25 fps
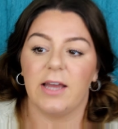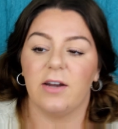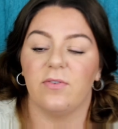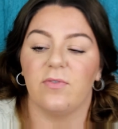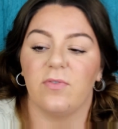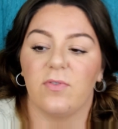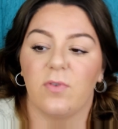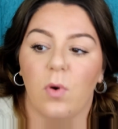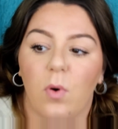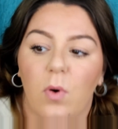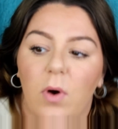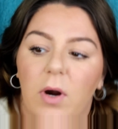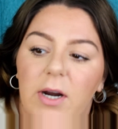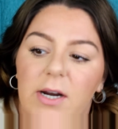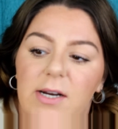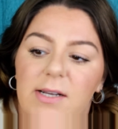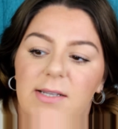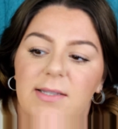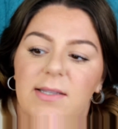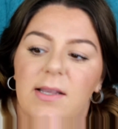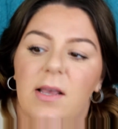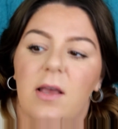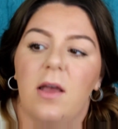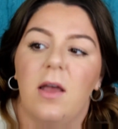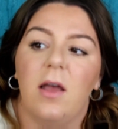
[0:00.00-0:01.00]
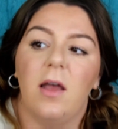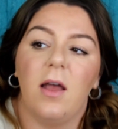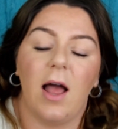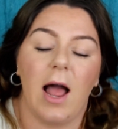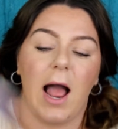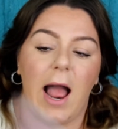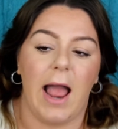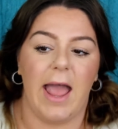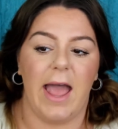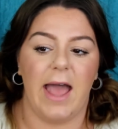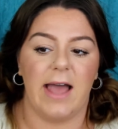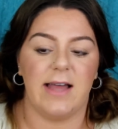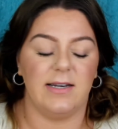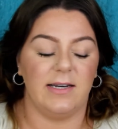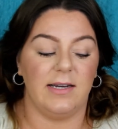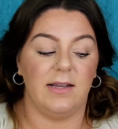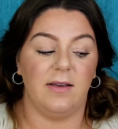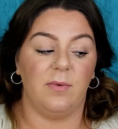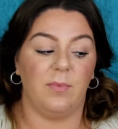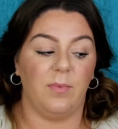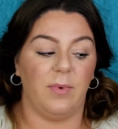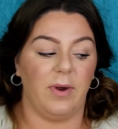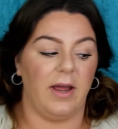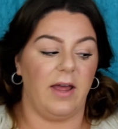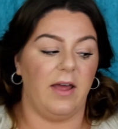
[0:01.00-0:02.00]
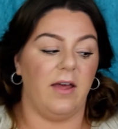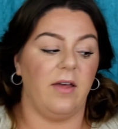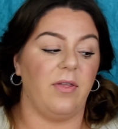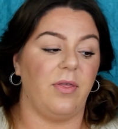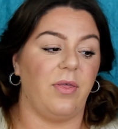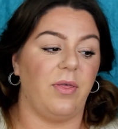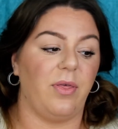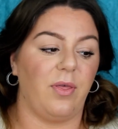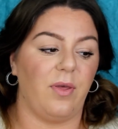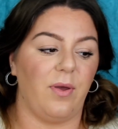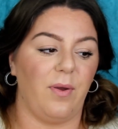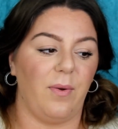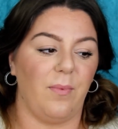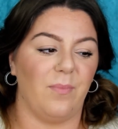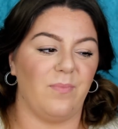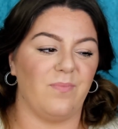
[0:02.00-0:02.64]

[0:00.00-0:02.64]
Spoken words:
And of course, I end it with